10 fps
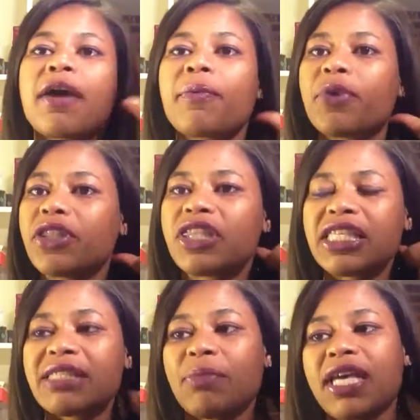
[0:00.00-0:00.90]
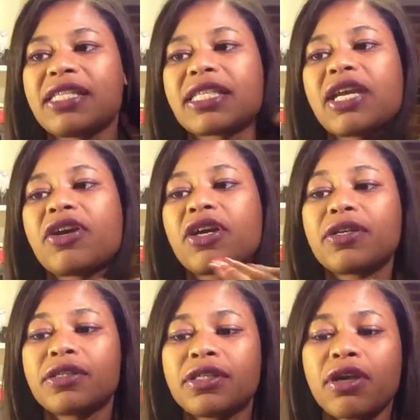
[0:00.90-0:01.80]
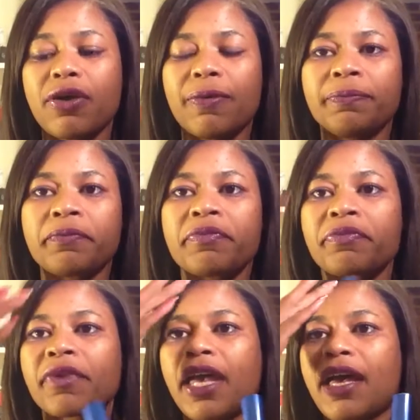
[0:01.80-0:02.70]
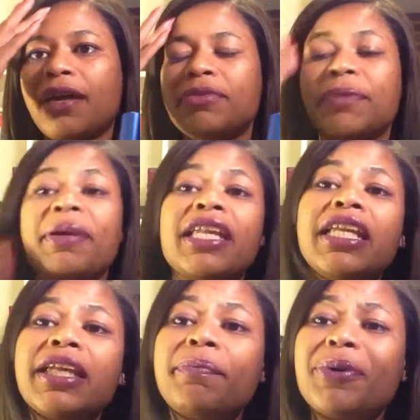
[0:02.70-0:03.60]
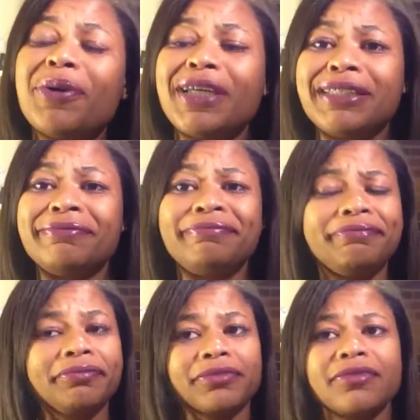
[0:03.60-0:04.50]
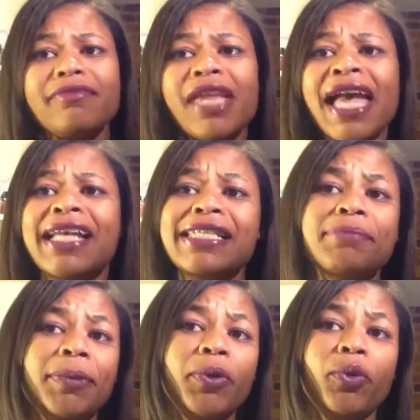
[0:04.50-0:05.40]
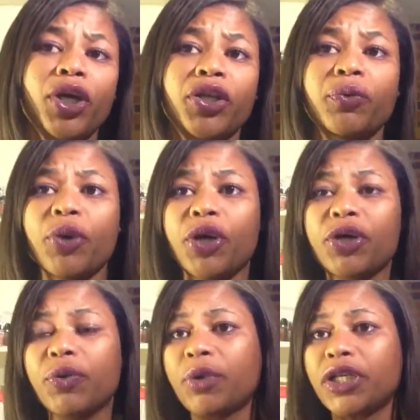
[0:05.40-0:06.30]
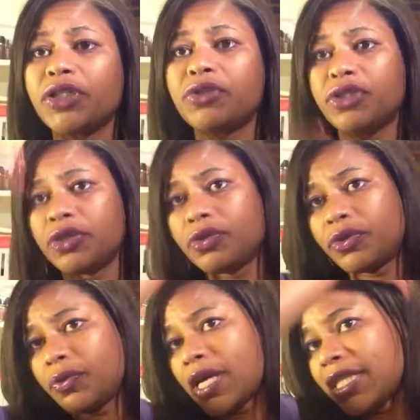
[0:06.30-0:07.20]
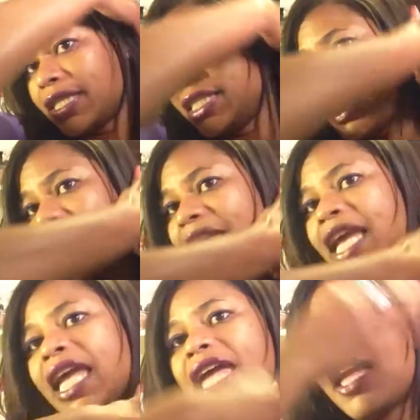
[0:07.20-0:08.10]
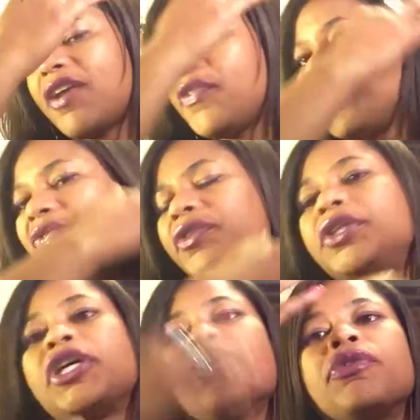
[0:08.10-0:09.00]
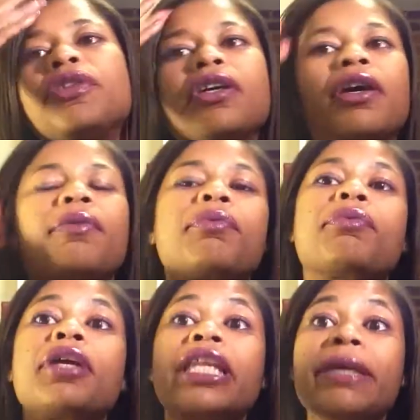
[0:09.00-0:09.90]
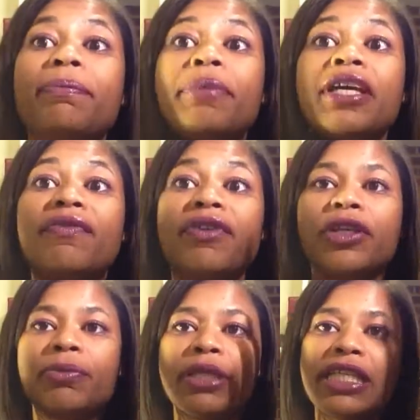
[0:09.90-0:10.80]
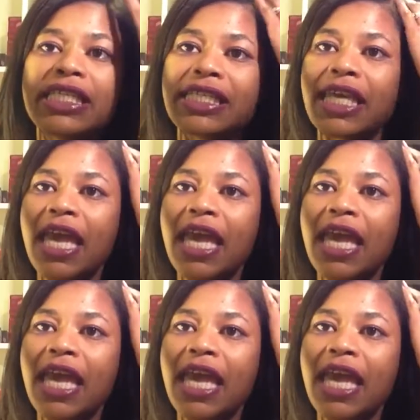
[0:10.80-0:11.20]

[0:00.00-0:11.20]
with this mascara. So, um, depending upon I guess maybe where you work or what you do throughout the day. If, you know, the really big voluminous